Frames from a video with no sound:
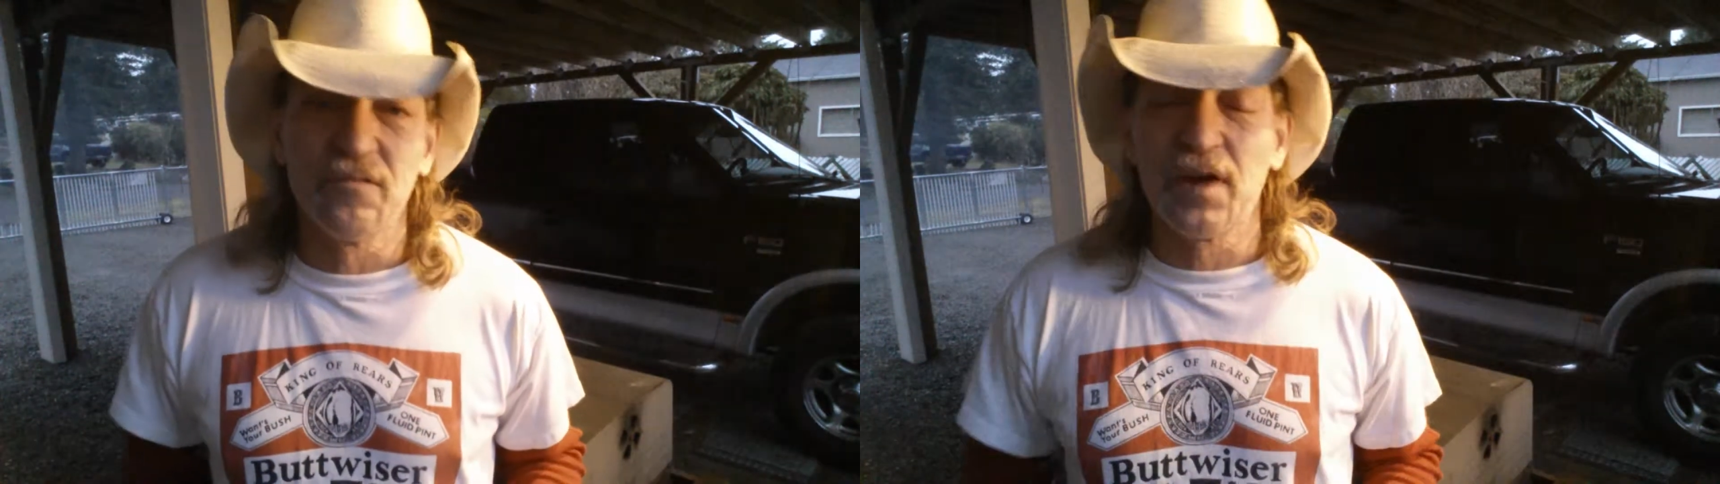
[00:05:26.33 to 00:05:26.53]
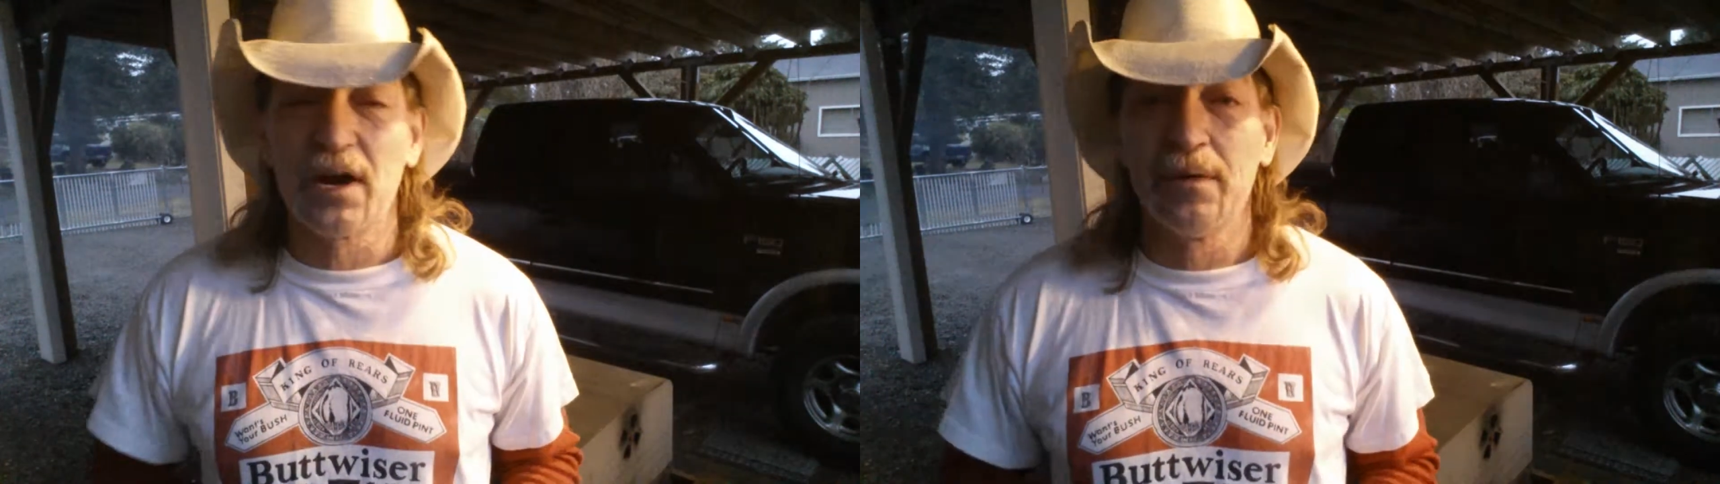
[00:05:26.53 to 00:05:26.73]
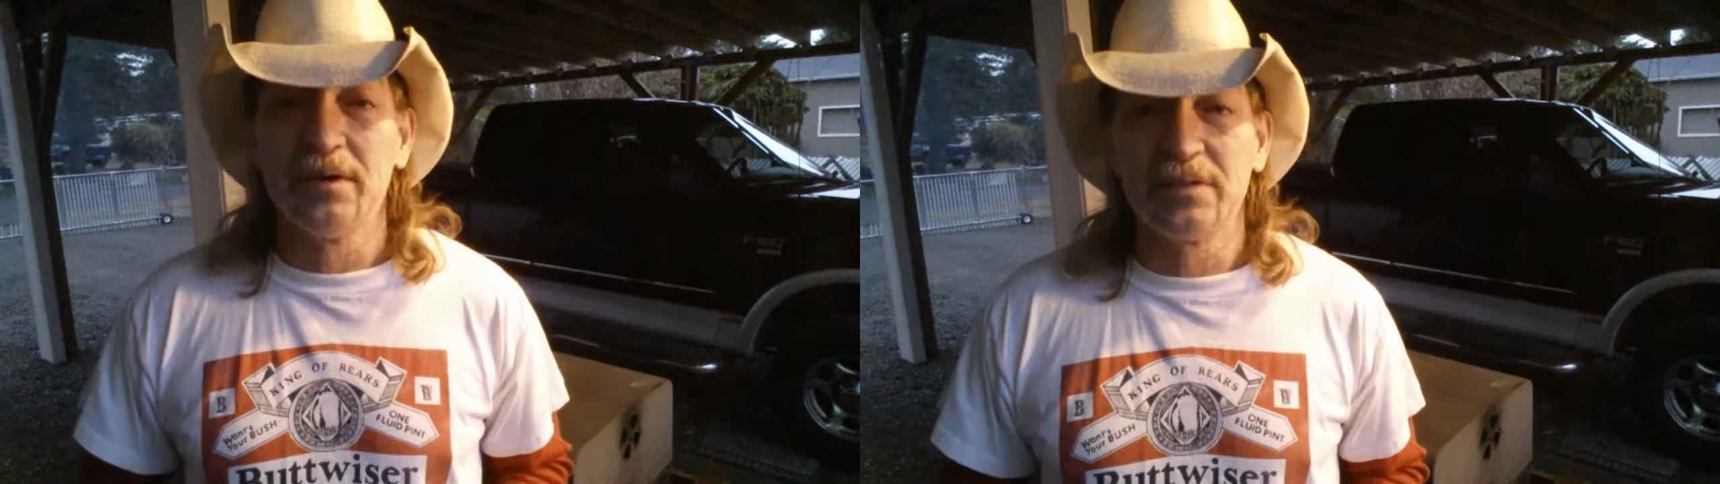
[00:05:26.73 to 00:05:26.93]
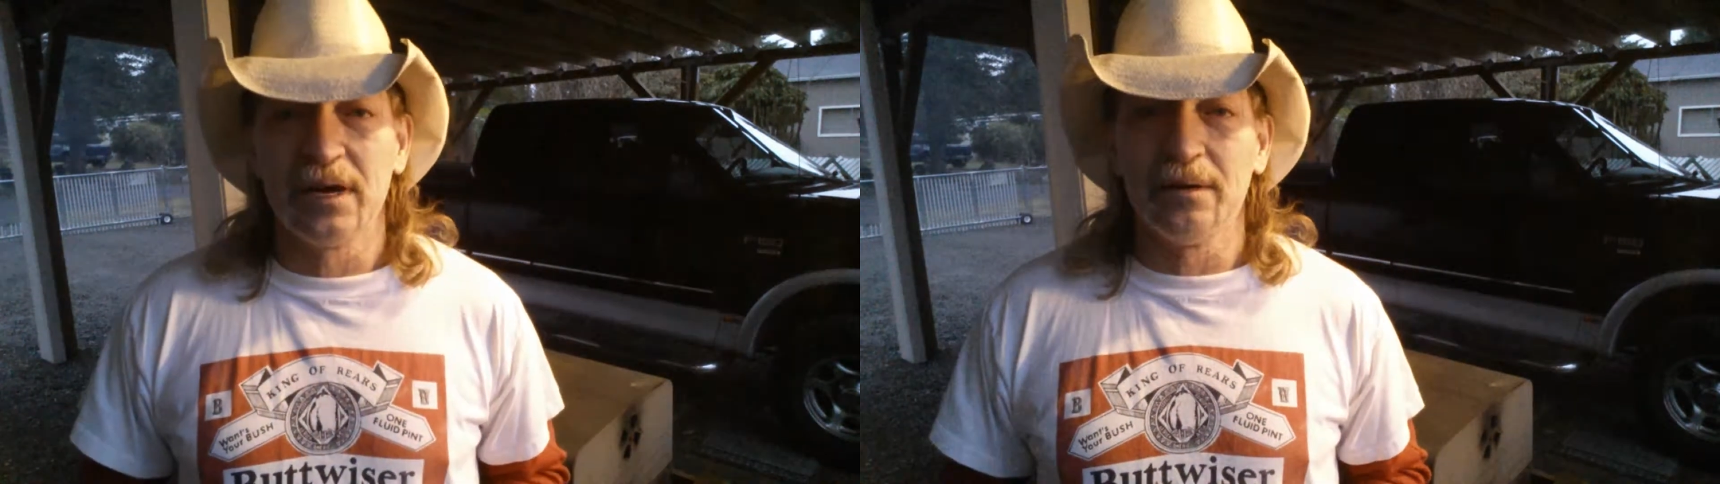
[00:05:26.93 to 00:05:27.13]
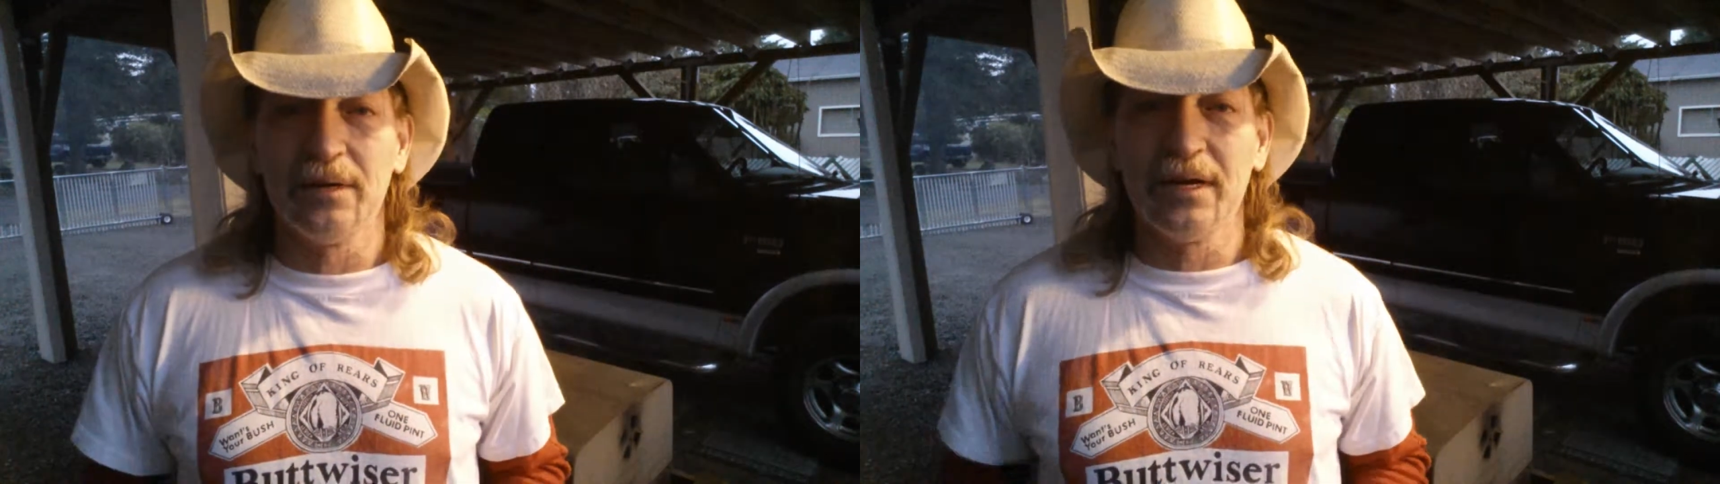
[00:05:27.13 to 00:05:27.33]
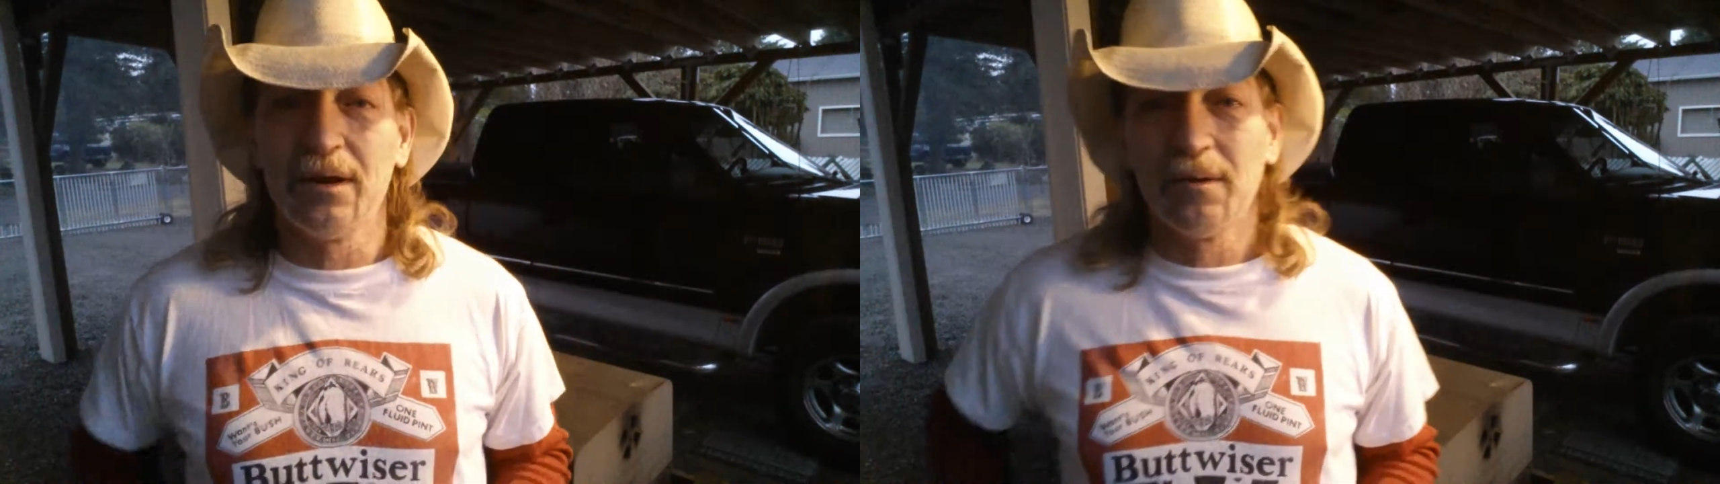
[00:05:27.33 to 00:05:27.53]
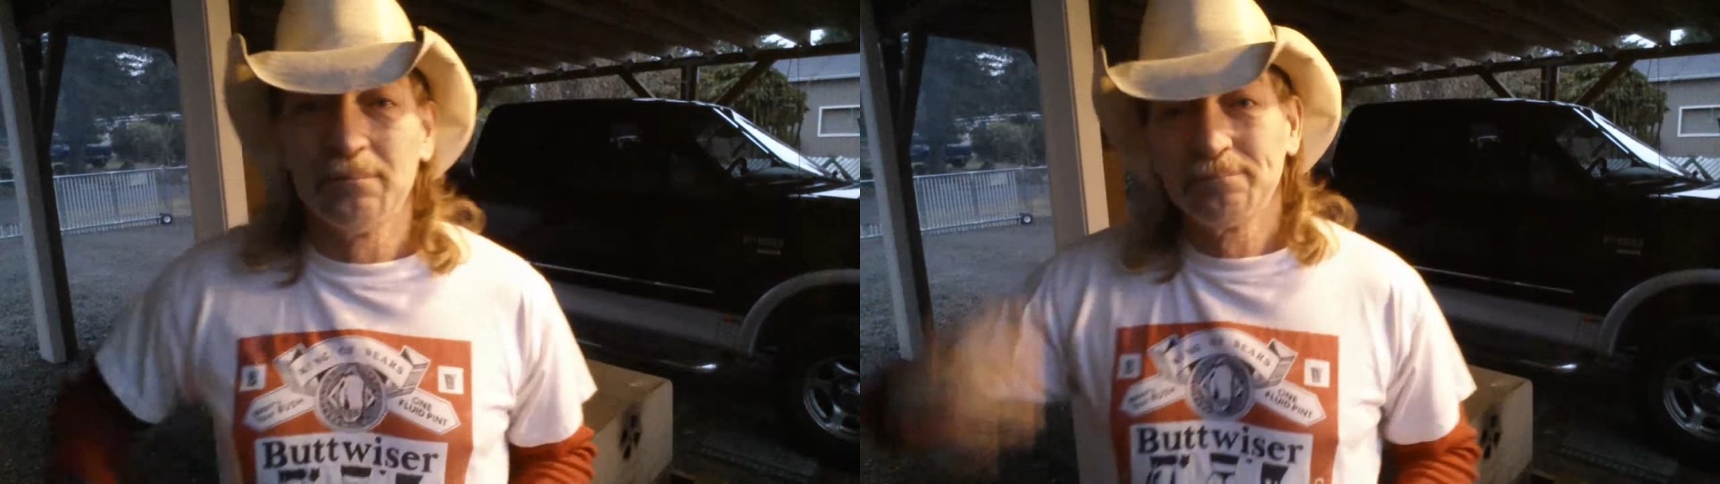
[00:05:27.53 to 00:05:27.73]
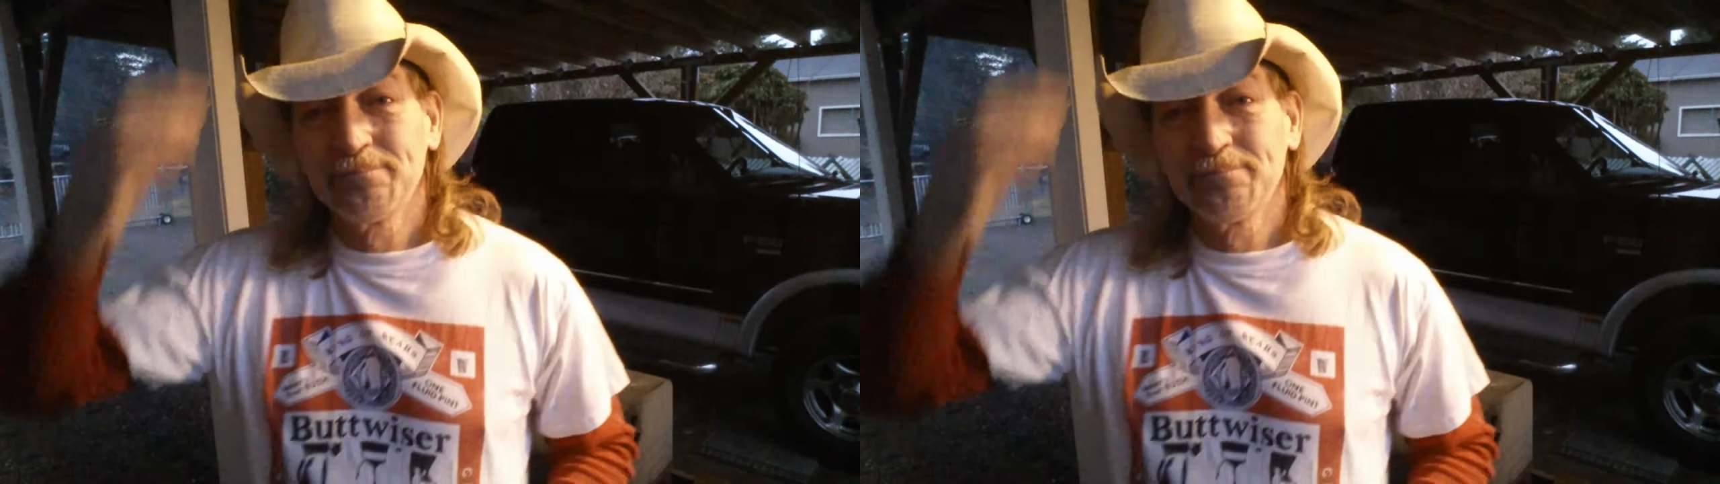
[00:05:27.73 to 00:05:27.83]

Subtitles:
veterans, and you know,